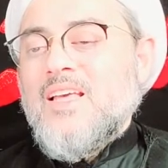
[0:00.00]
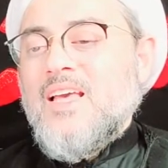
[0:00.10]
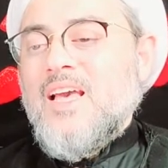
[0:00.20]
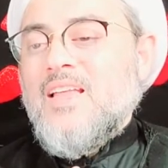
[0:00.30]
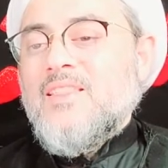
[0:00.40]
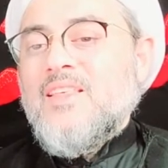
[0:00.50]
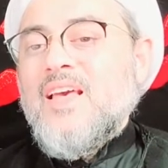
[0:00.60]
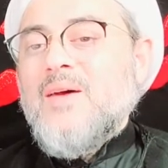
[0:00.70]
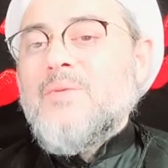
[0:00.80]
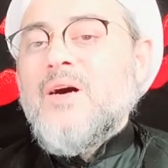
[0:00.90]
And there
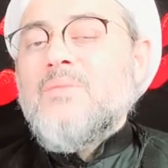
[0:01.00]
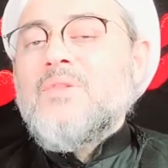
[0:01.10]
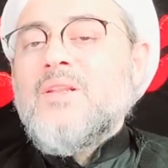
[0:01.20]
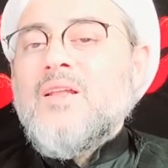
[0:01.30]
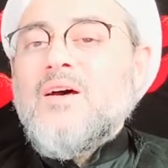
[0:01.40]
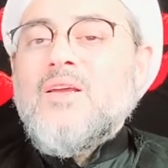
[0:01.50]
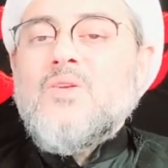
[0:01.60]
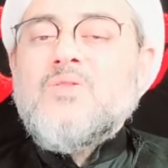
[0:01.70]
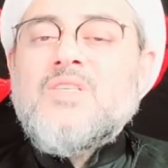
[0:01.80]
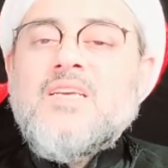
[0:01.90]
Abu Abdullah and
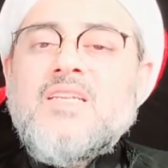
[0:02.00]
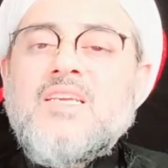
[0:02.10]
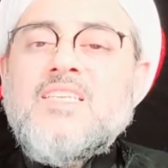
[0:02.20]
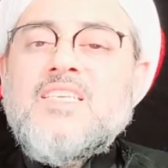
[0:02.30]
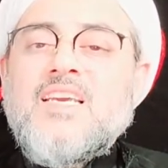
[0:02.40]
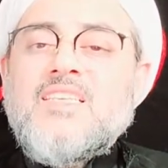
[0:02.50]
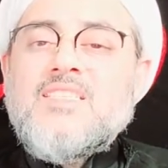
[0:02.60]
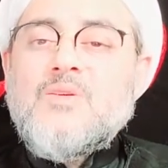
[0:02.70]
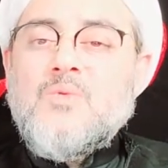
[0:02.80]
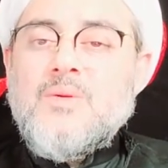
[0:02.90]
Hussein, he takes
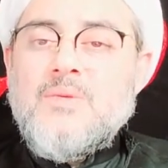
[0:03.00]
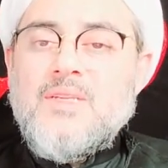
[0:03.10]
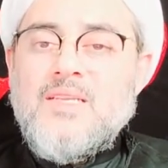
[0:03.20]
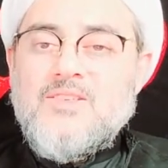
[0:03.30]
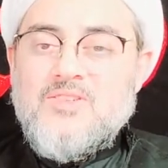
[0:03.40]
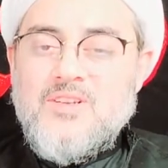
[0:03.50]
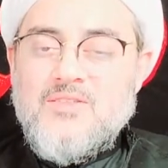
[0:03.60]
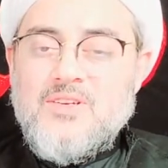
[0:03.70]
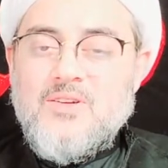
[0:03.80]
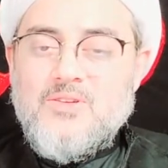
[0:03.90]
the women and
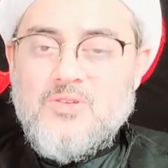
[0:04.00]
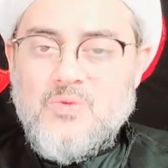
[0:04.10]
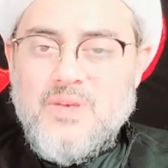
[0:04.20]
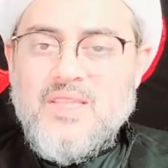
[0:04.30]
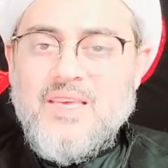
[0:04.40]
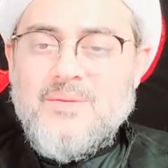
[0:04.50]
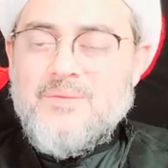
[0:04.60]
children also with him.